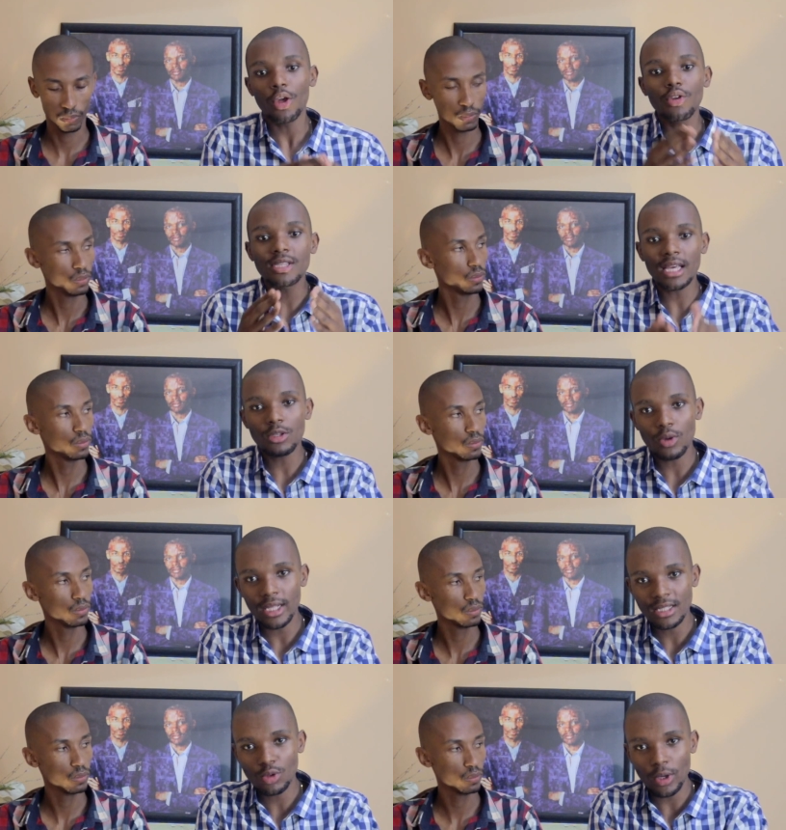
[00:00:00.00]
Speaker 1: you'd say
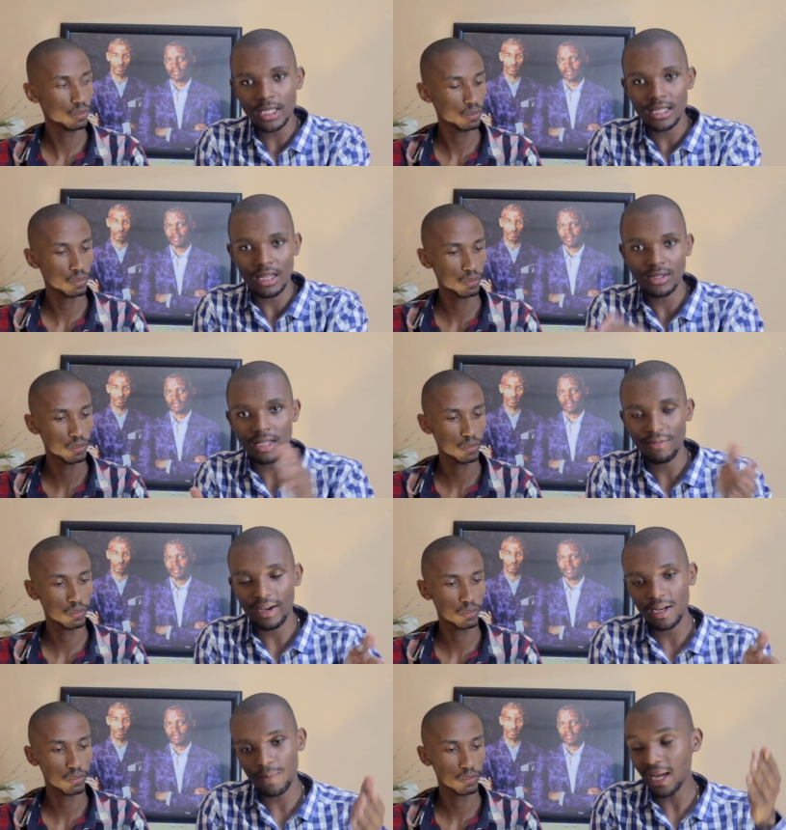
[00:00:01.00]
20000
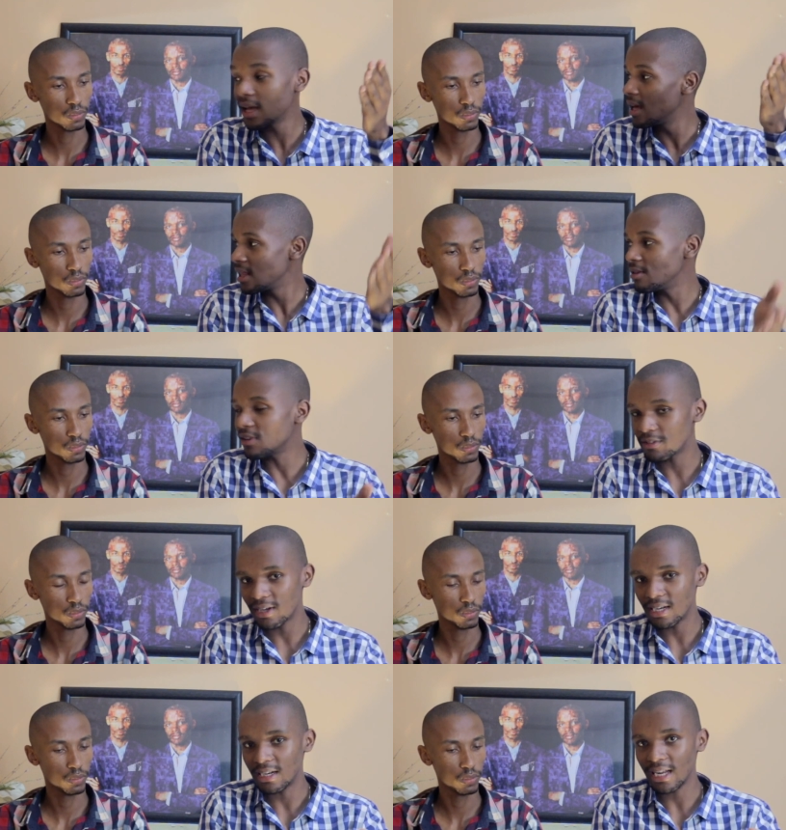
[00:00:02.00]
divided by the
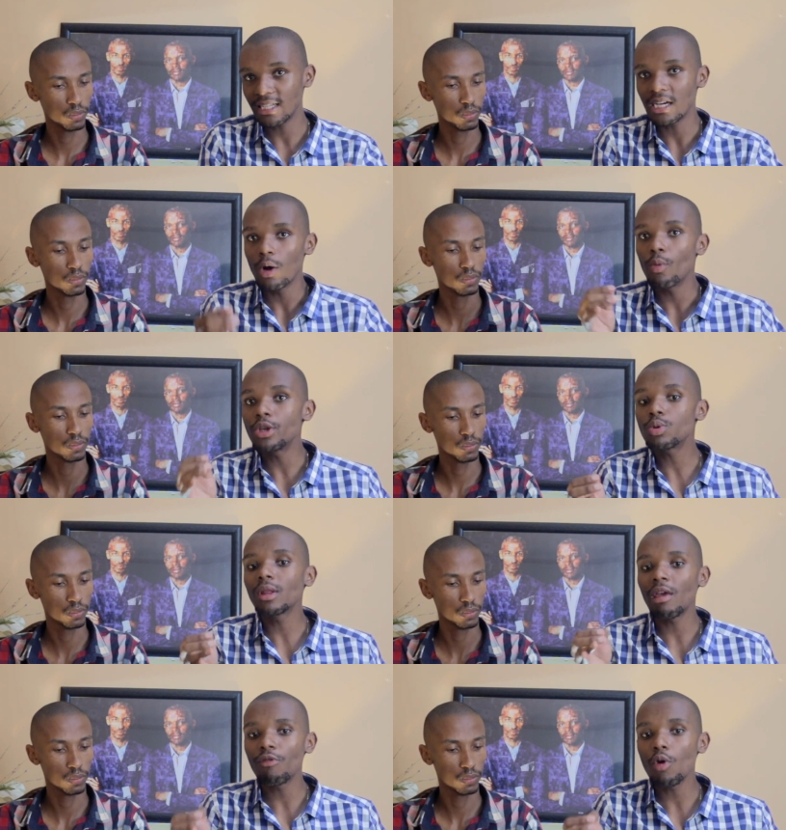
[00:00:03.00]
500 right which will
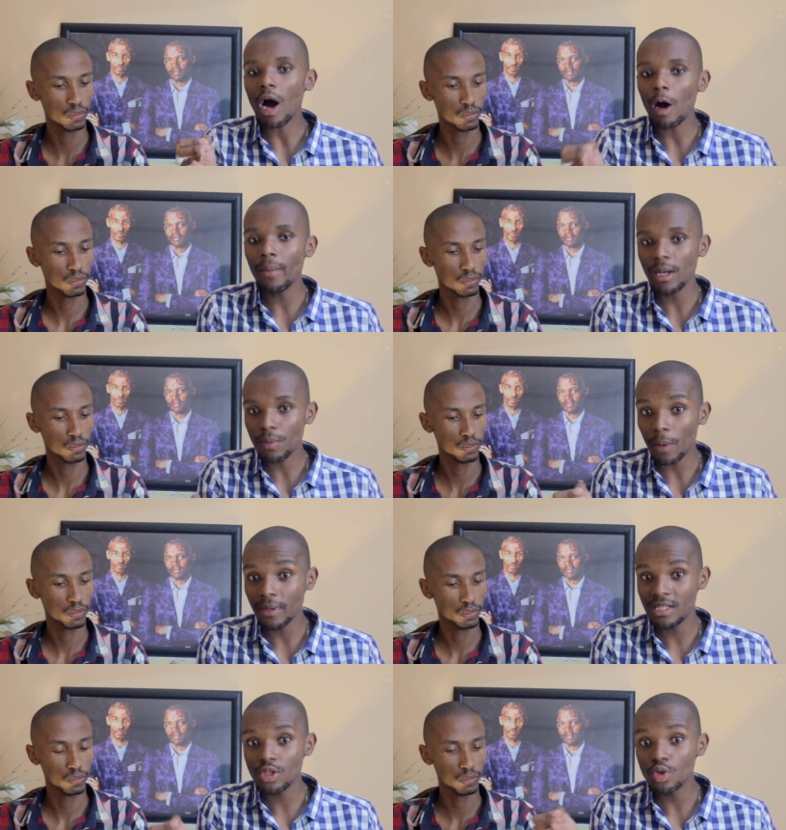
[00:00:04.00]
give you how many
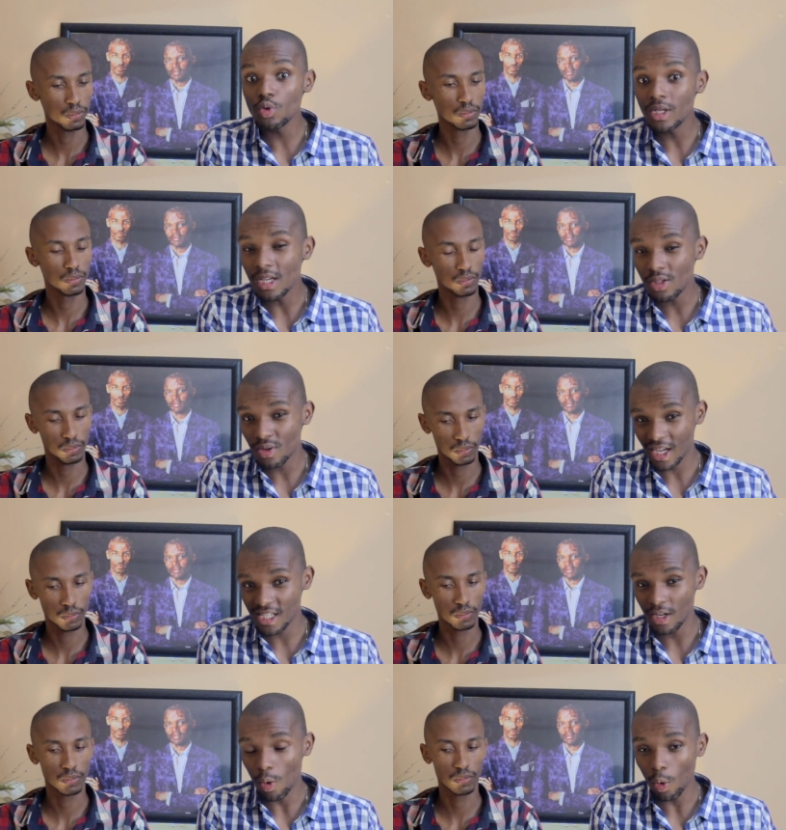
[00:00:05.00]
properties you'd need to
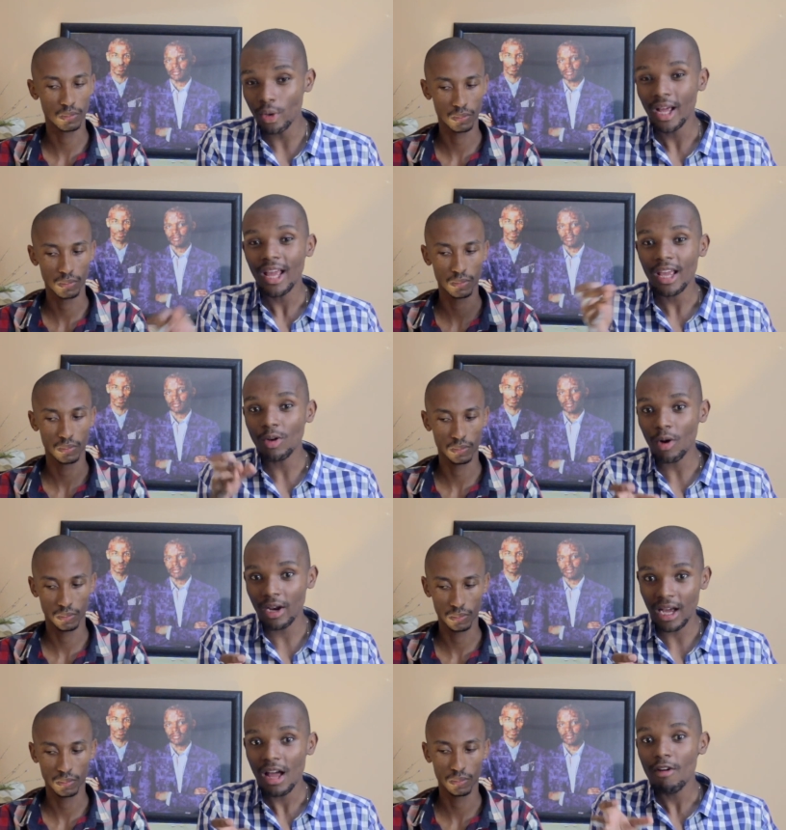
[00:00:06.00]
actually own in
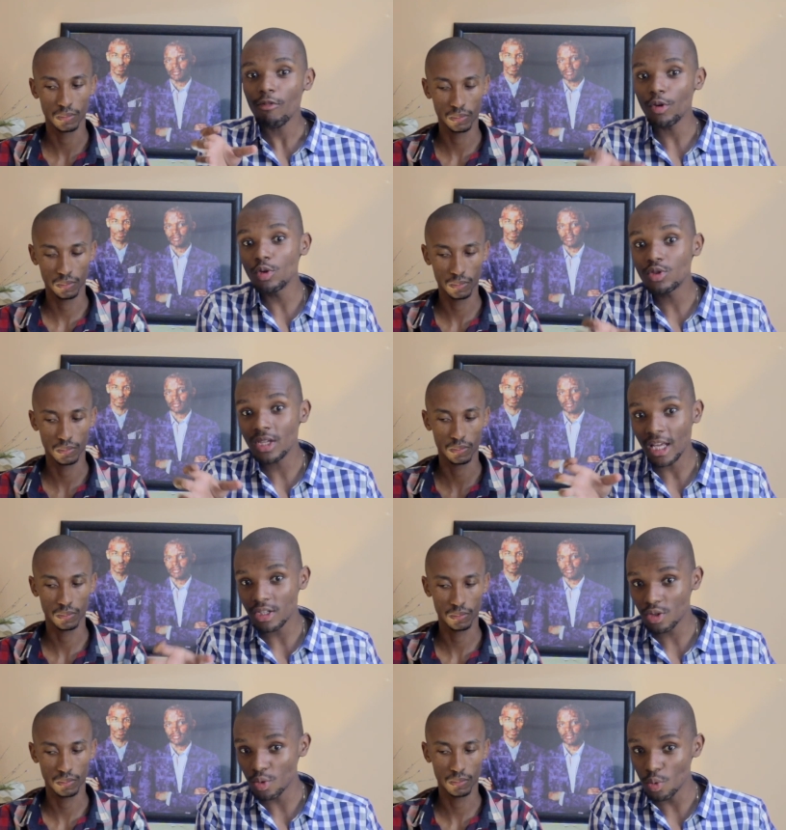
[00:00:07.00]
order for you to get
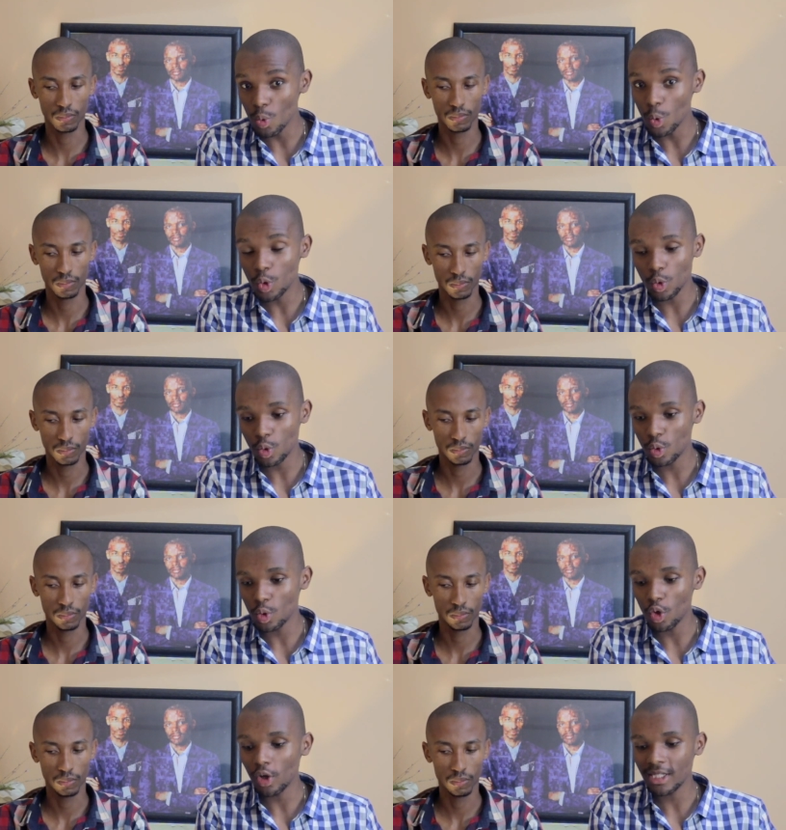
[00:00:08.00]
to to to, to
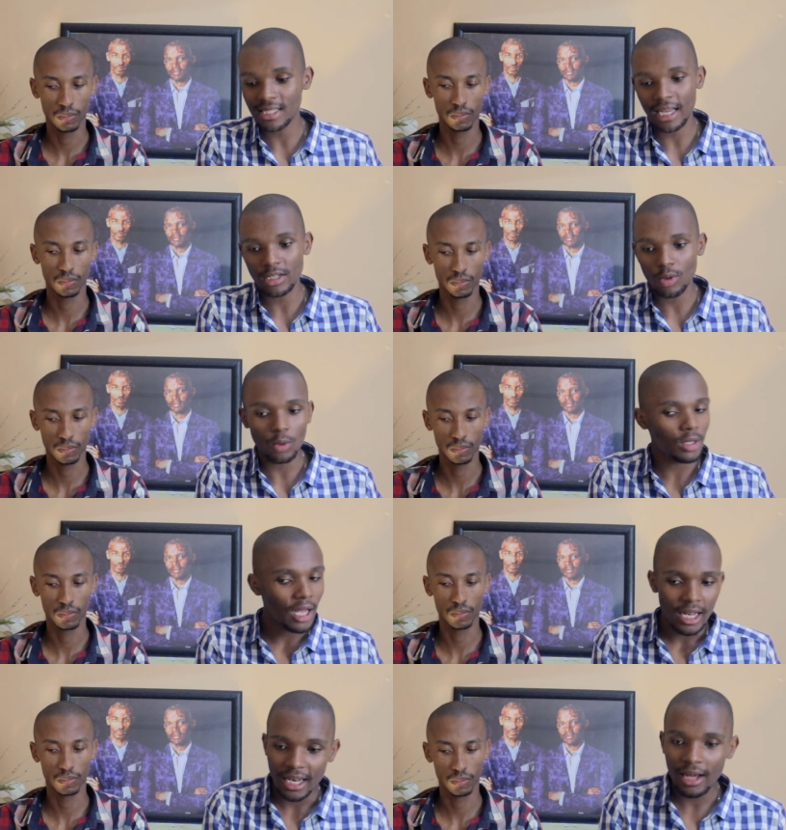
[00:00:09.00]
your desired goal
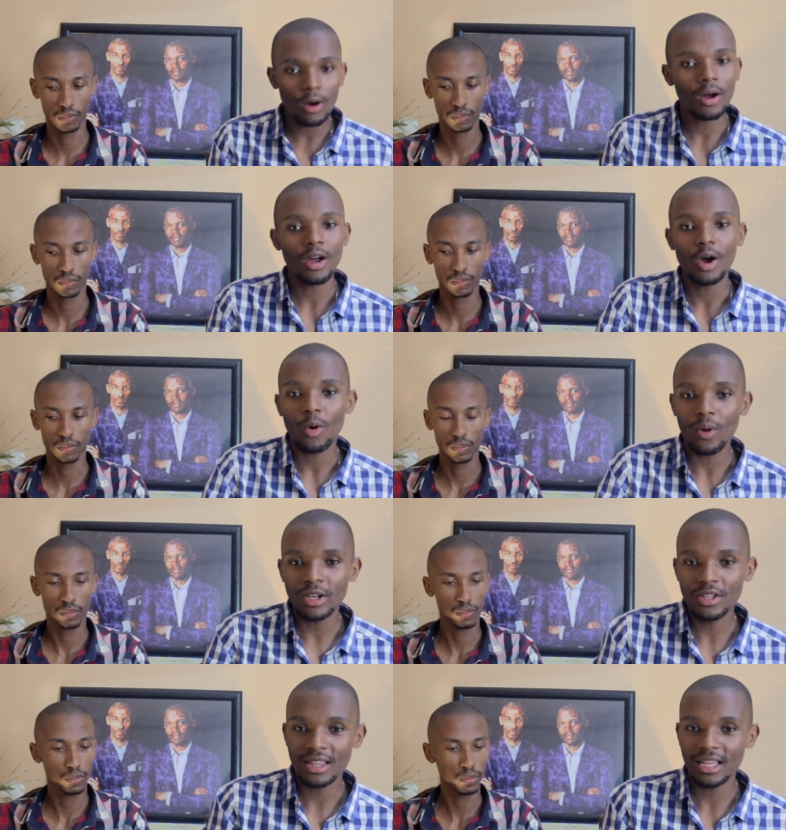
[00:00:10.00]
now what
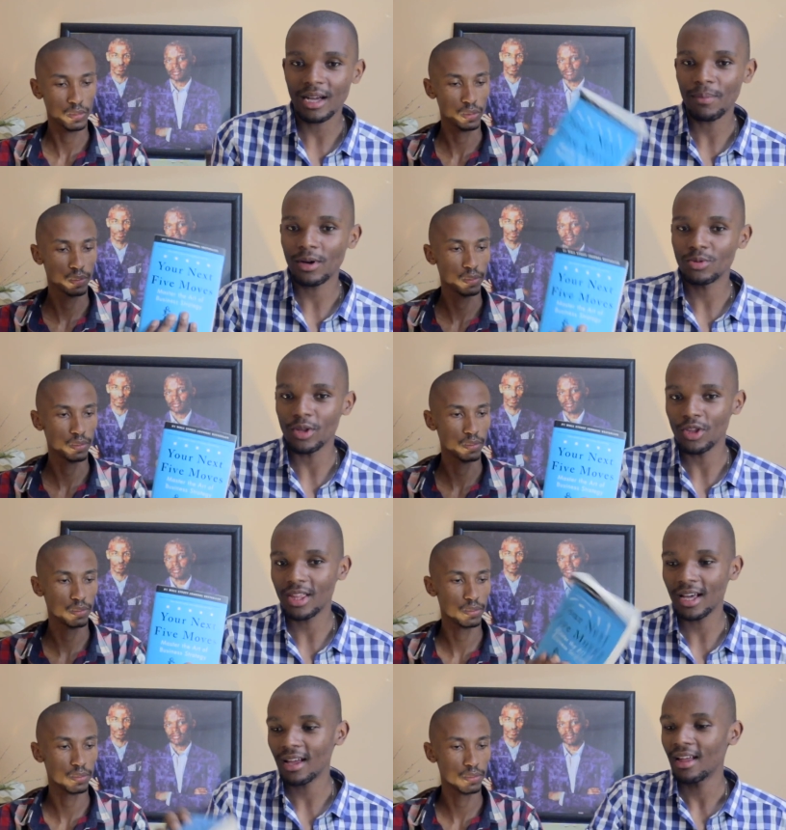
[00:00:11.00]
do you think about when you
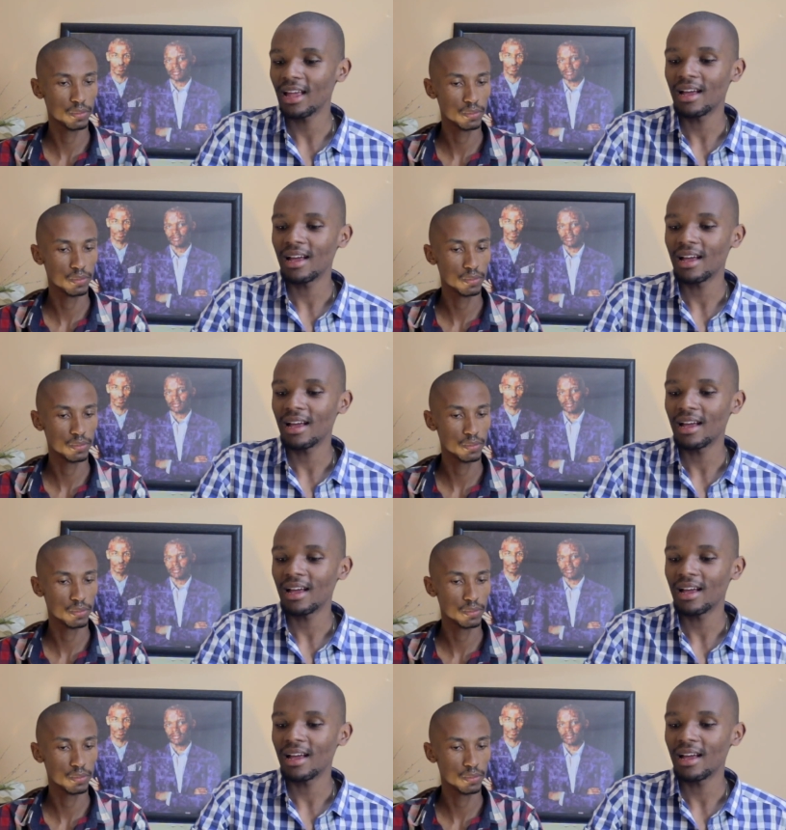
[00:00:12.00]
hear